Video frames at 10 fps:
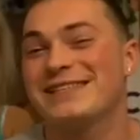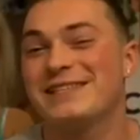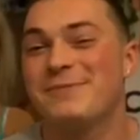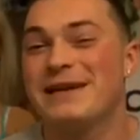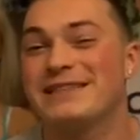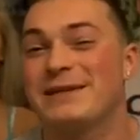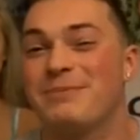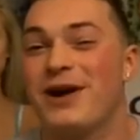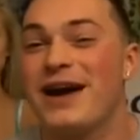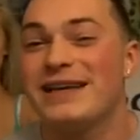This has been a
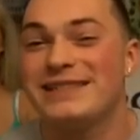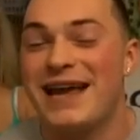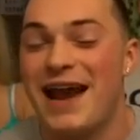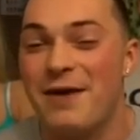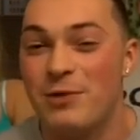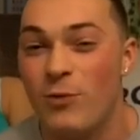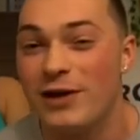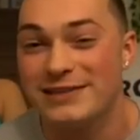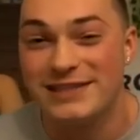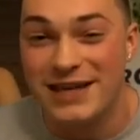surprise that I've been
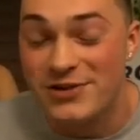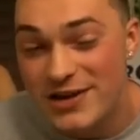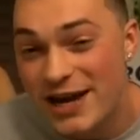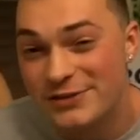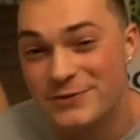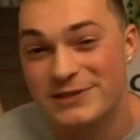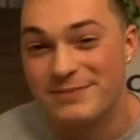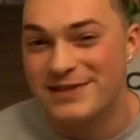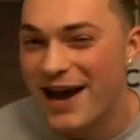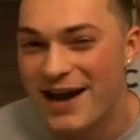wanting to tell you guys for
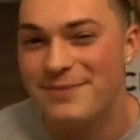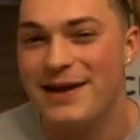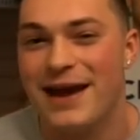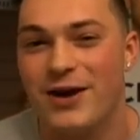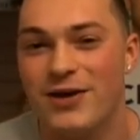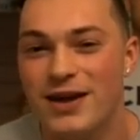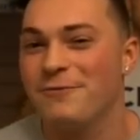some time now.